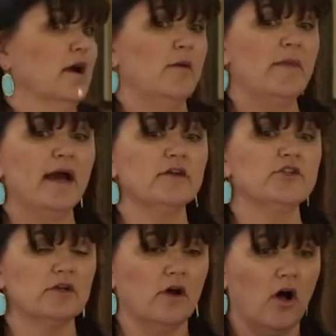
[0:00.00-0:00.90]

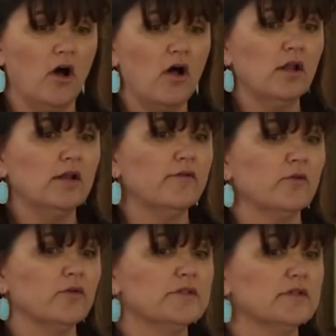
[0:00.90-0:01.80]
Imagine all of
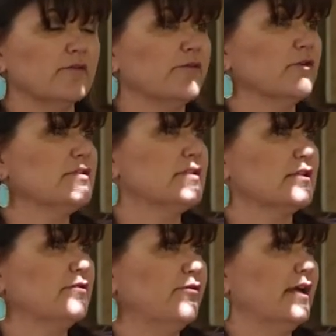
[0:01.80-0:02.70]
the roots in the first
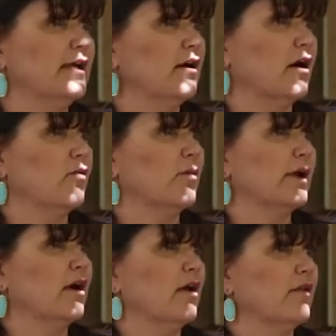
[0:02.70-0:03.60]
six feet are what we
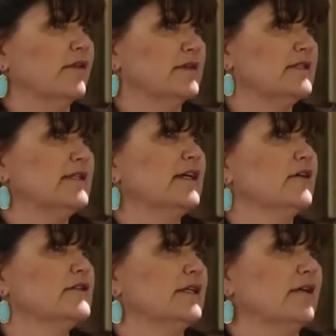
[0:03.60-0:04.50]
call the C
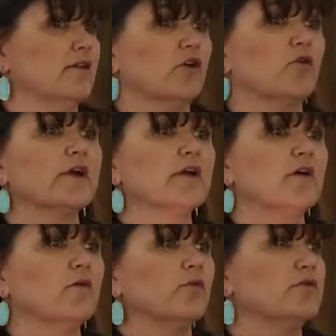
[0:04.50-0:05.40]
R Z, the
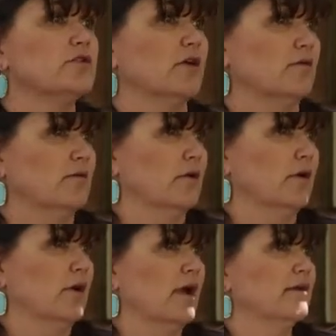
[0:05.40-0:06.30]
critical root zone.
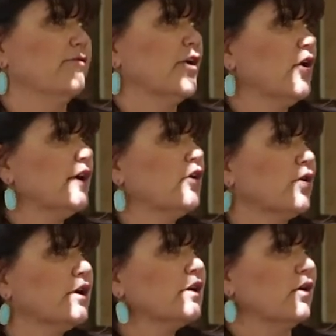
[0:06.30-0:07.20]
Very
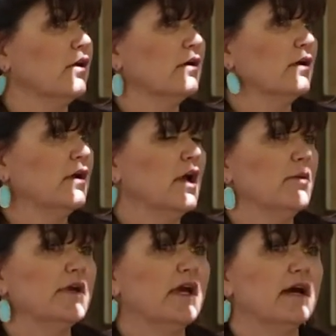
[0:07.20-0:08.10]
critical,
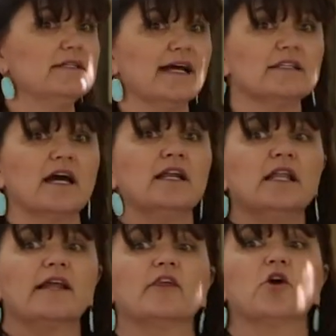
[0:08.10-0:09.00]
because that's kind of
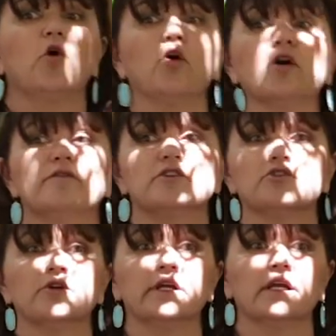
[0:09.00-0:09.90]
like the core of the
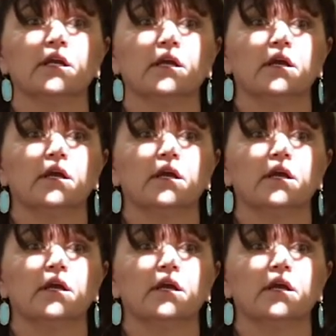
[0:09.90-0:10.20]
tree.